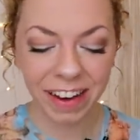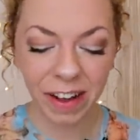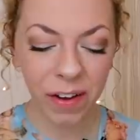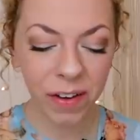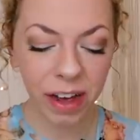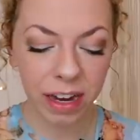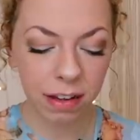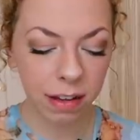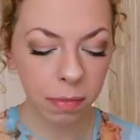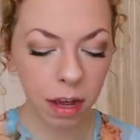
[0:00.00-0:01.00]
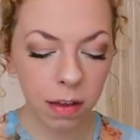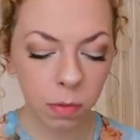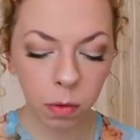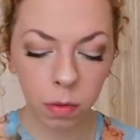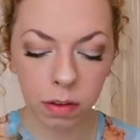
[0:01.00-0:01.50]
you know and
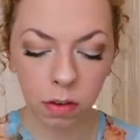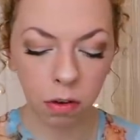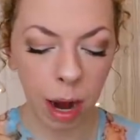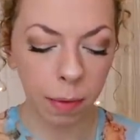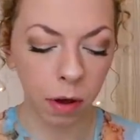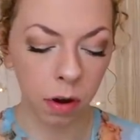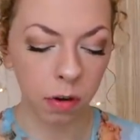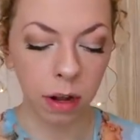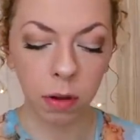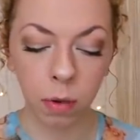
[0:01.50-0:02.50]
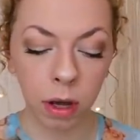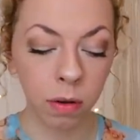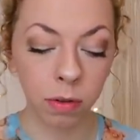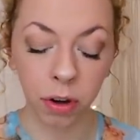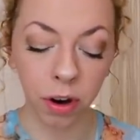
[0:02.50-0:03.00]
sometimes with all this crap going on around the
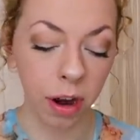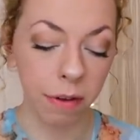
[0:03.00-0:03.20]
world girl